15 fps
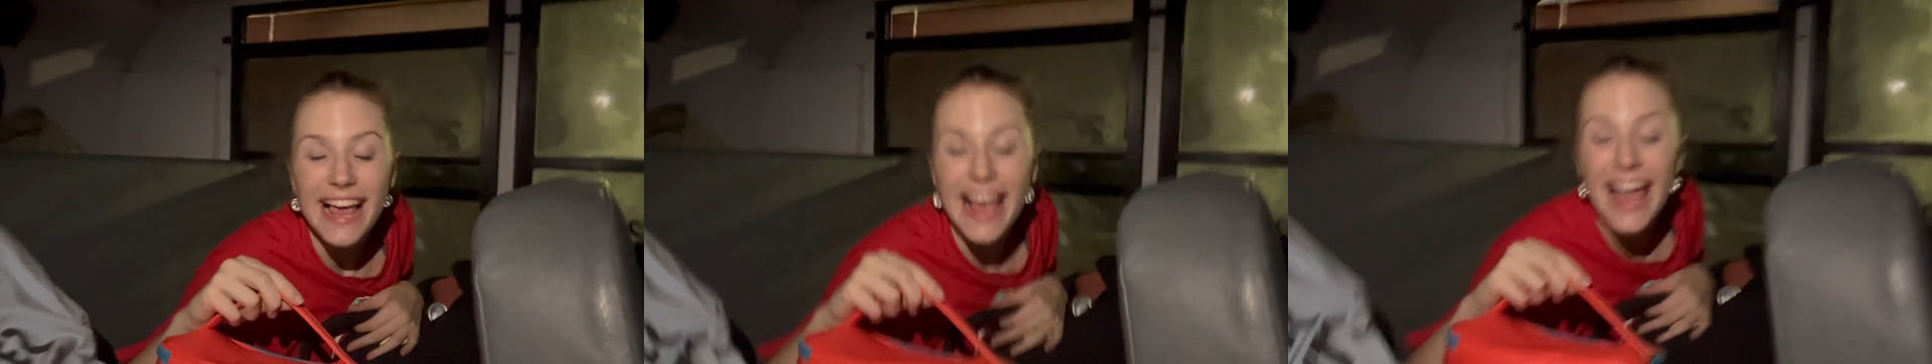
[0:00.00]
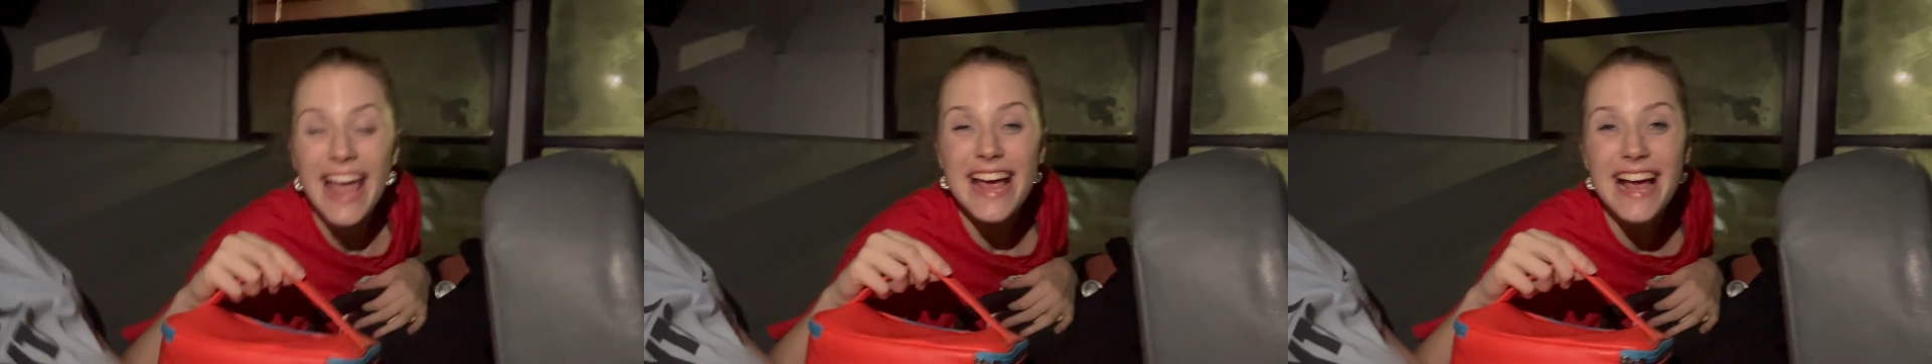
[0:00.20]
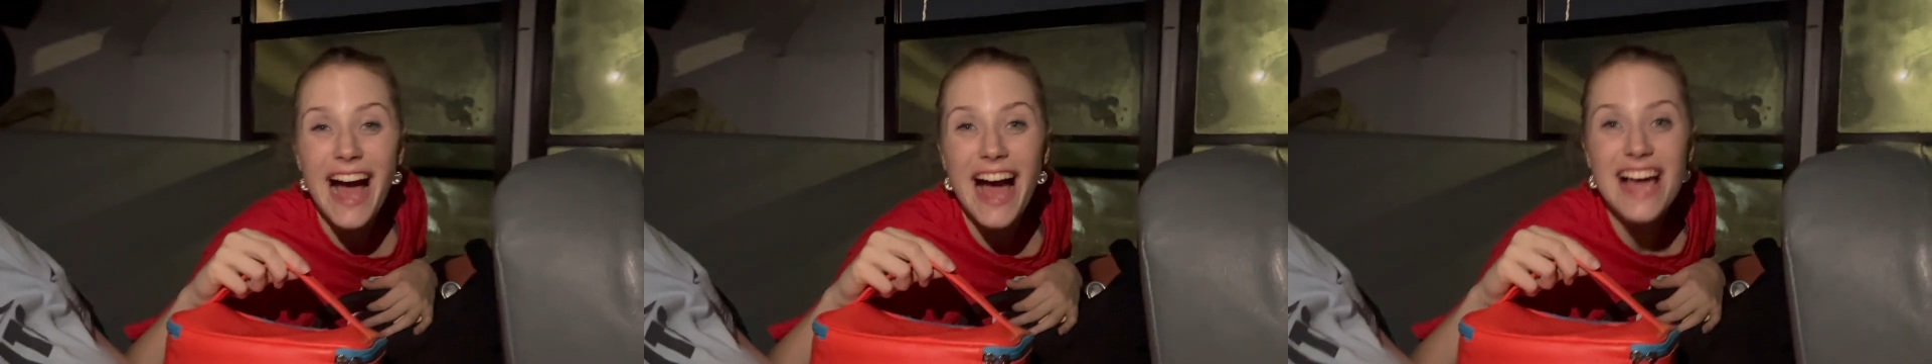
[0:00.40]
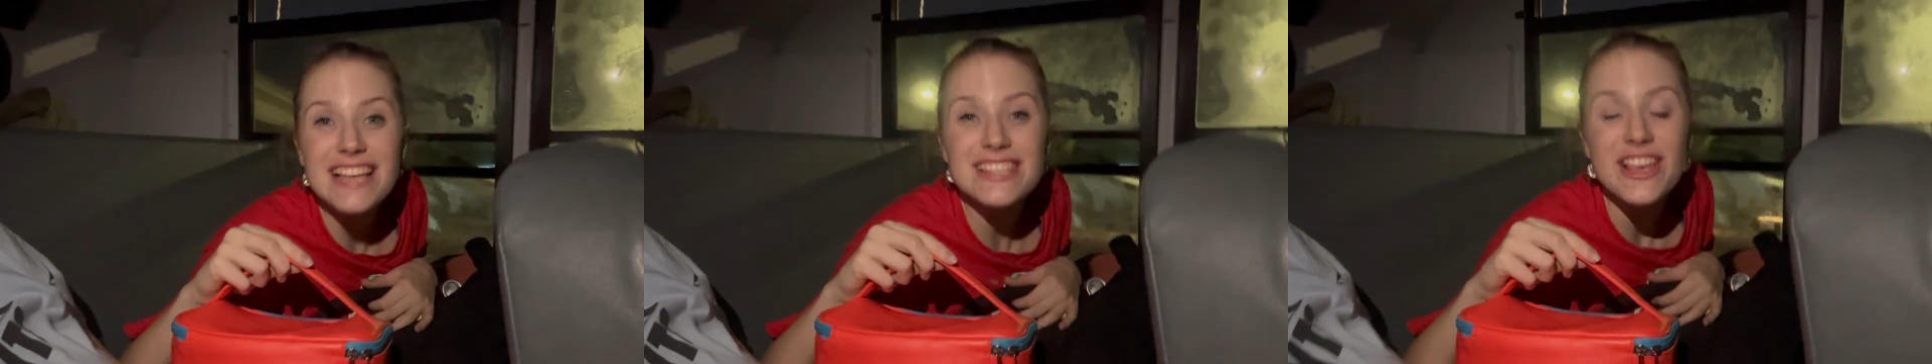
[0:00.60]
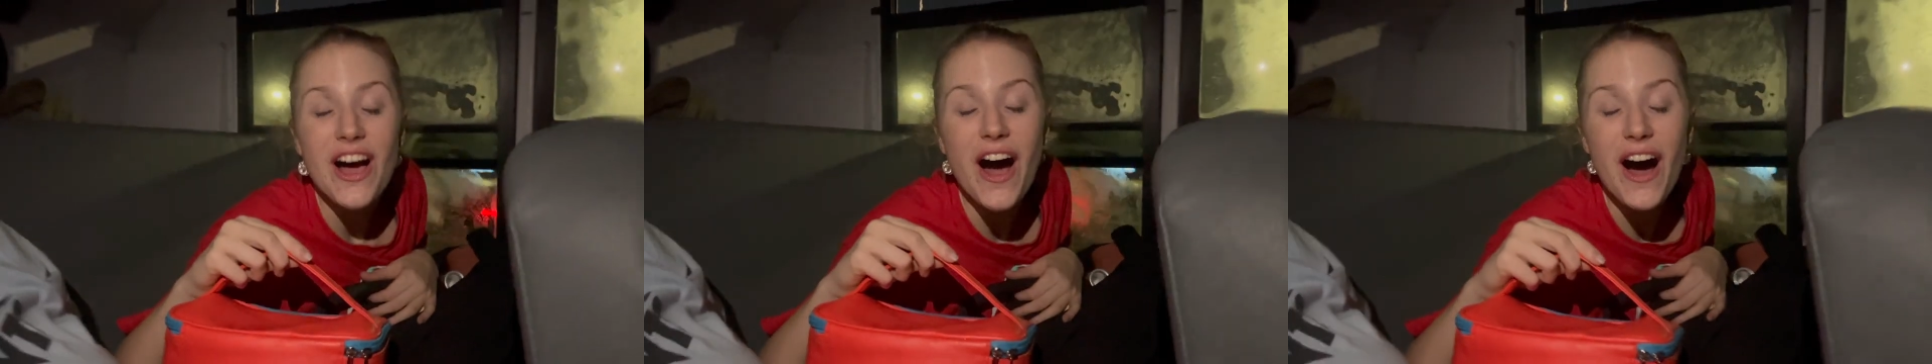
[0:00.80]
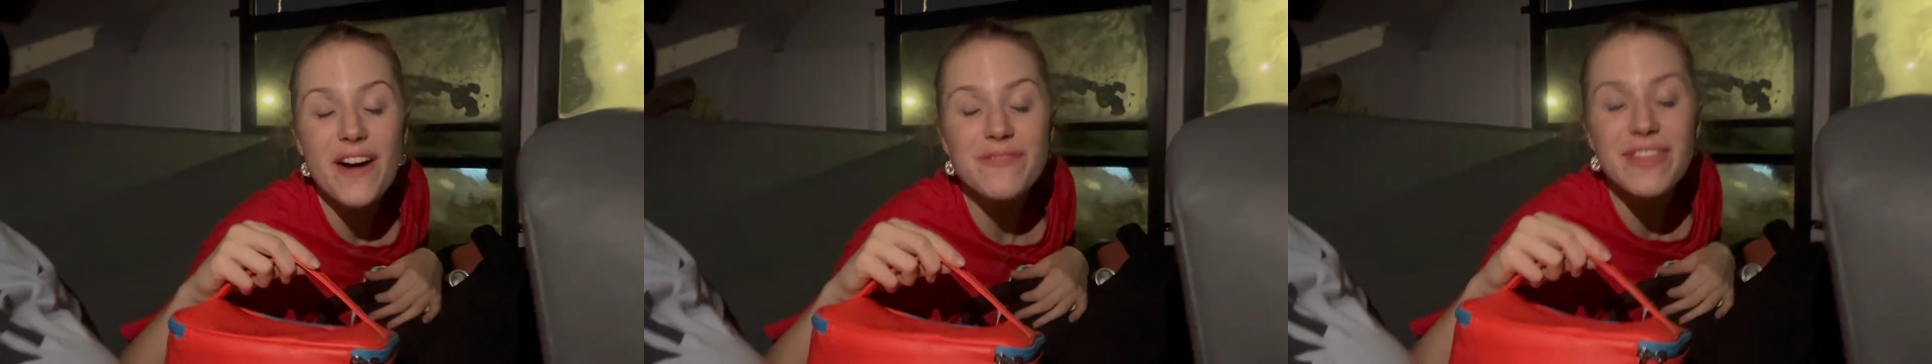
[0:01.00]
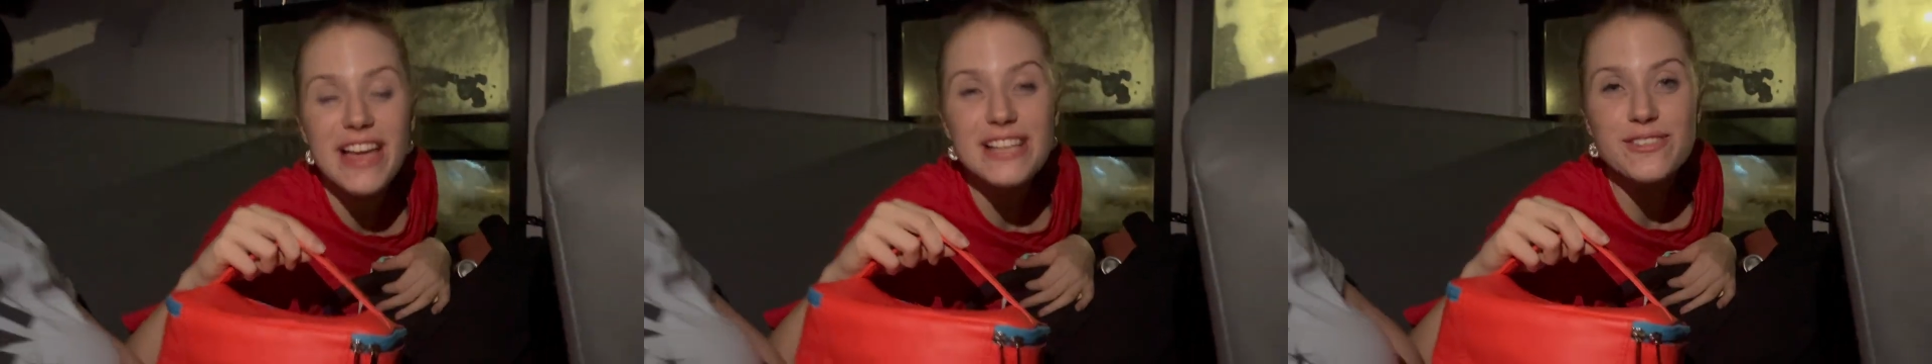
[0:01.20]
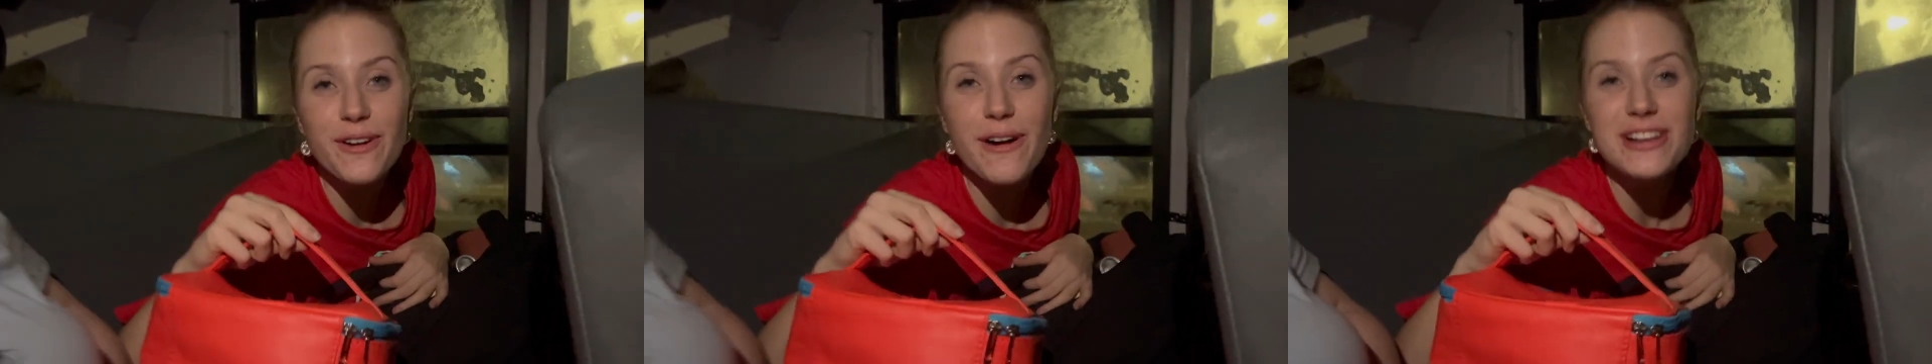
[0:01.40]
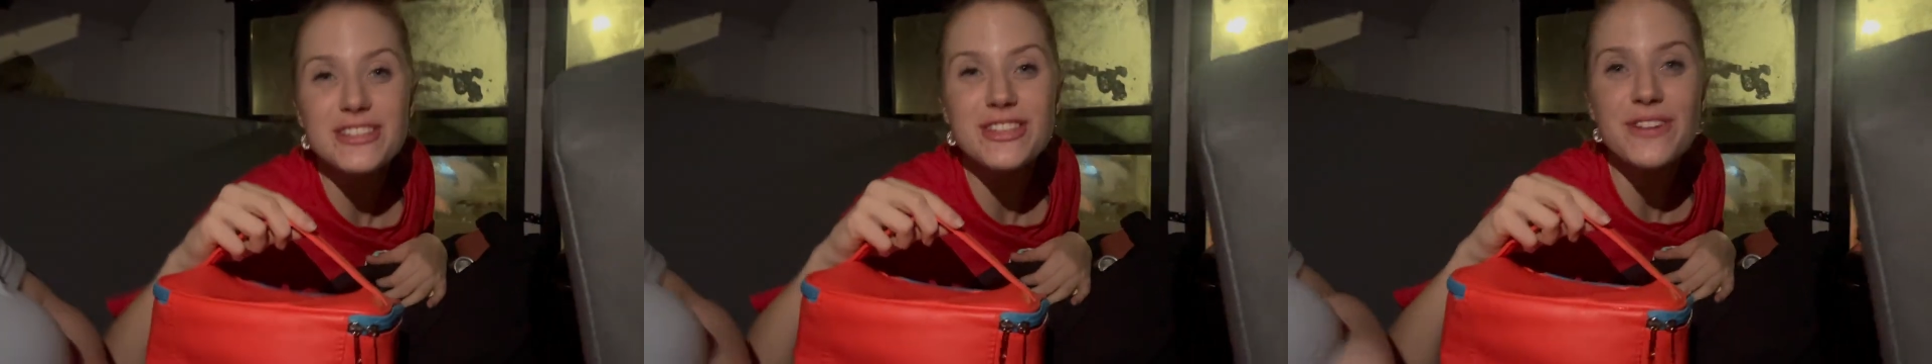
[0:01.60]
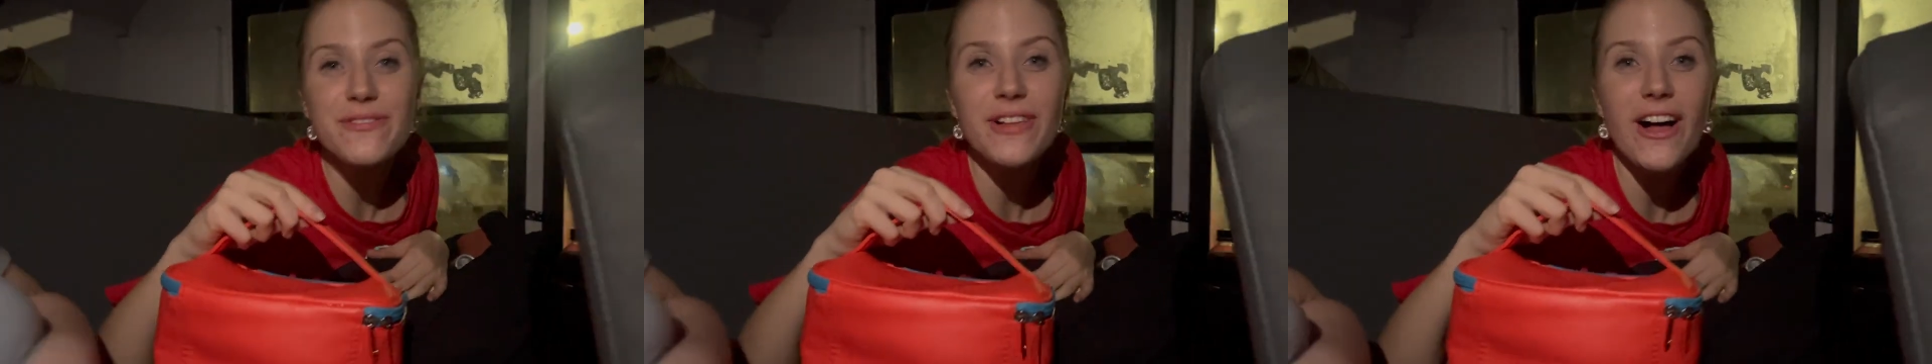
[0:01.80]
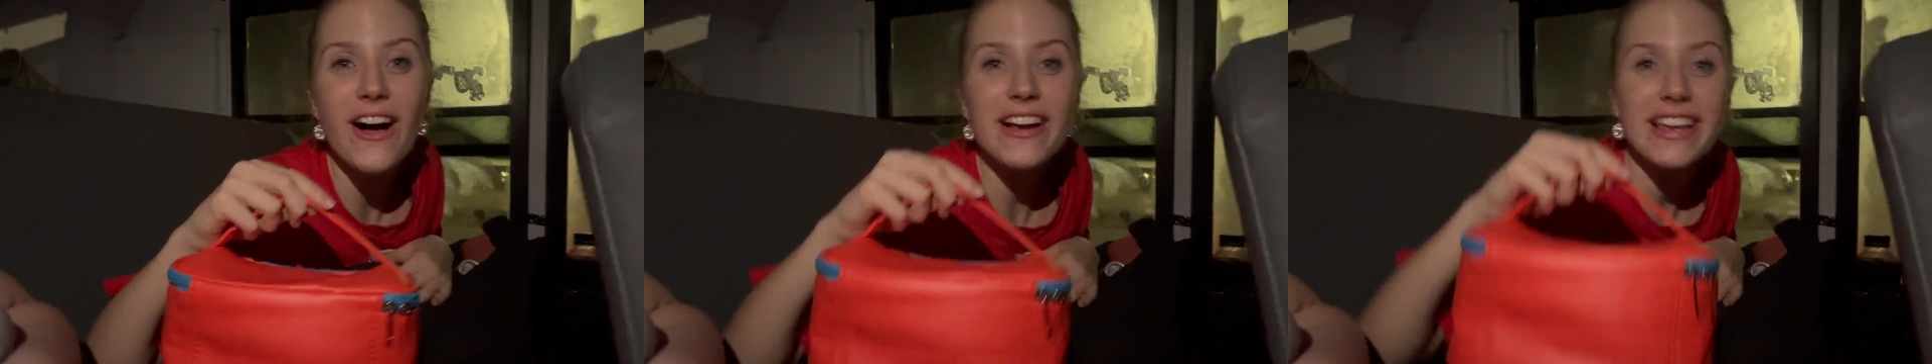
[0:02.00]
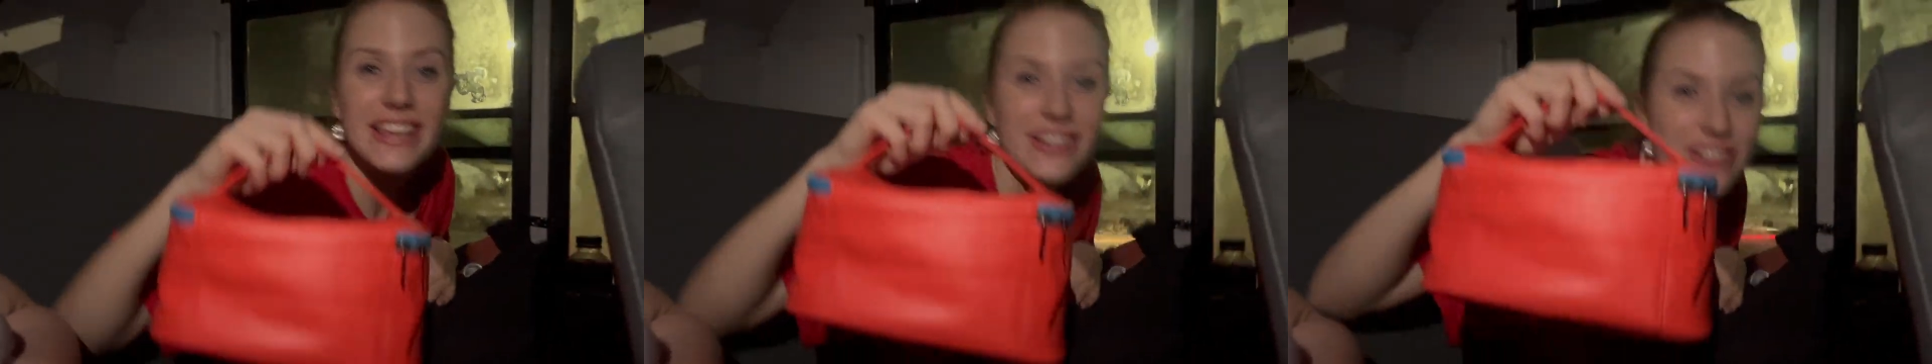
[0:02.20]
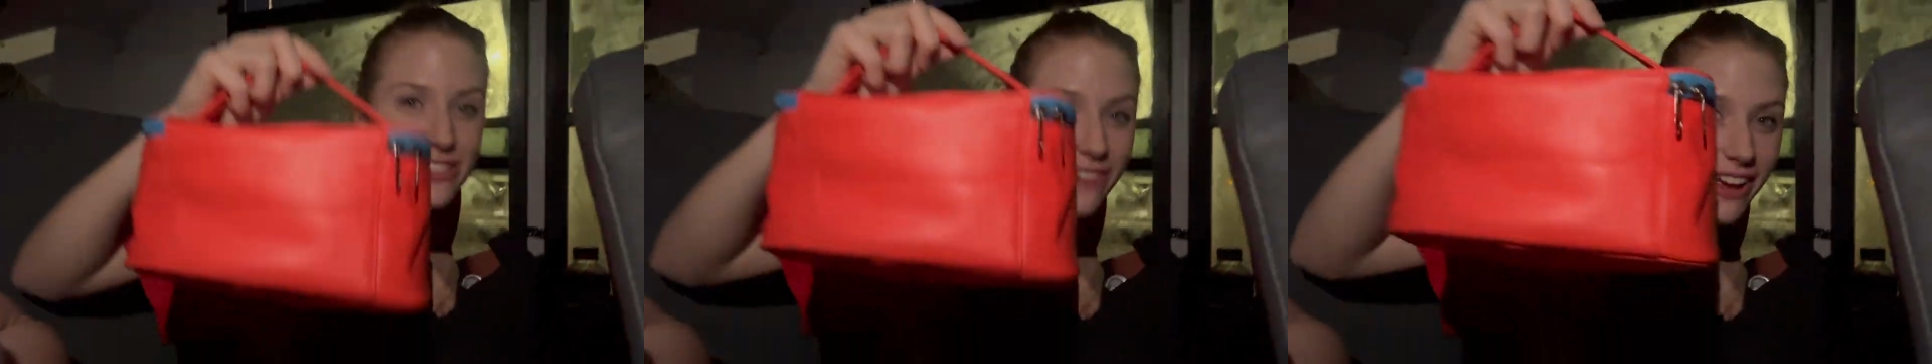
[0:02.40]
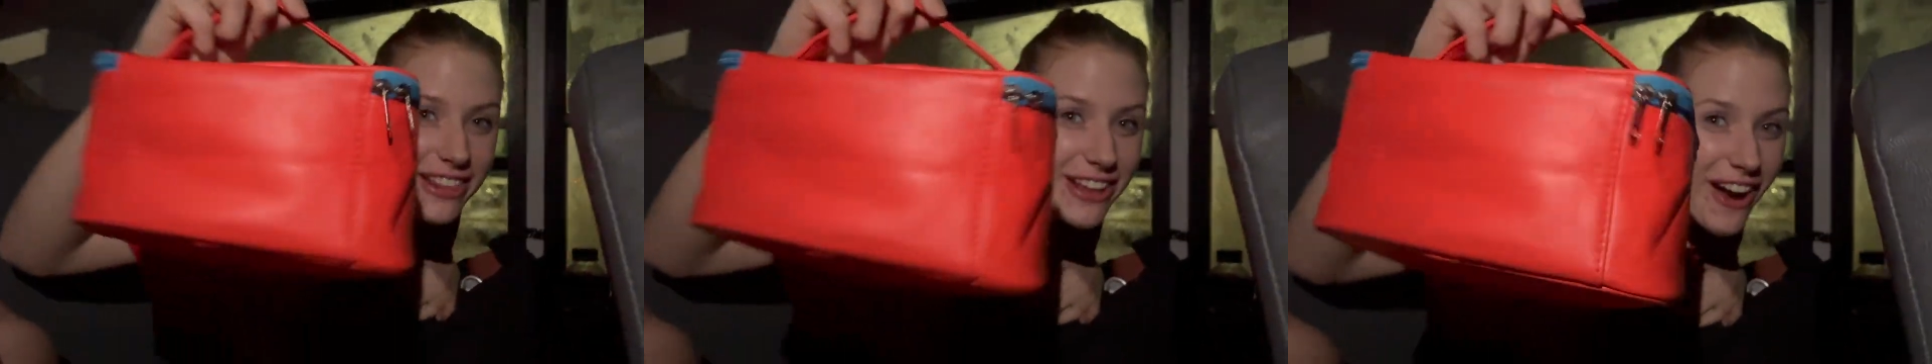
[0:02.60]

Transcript: Hey guys, um, thanks for watching the vlog. Here's my